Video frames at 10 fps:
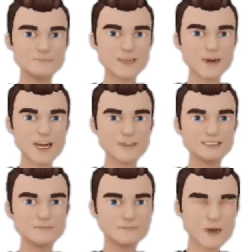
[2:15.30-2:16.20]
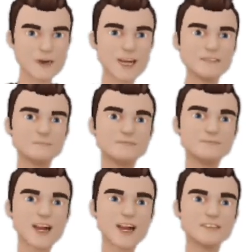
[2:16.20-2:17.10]
The next type
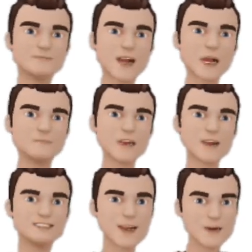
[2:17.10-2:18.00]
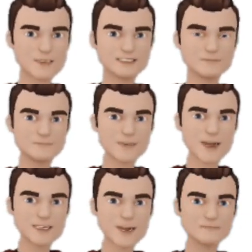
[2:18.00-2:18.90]
of complex sentence
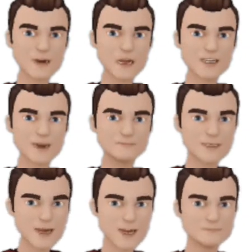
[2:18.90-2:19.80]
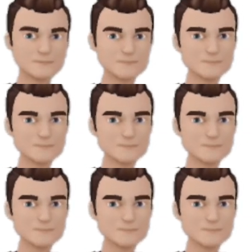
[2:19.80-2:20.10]
is an ID.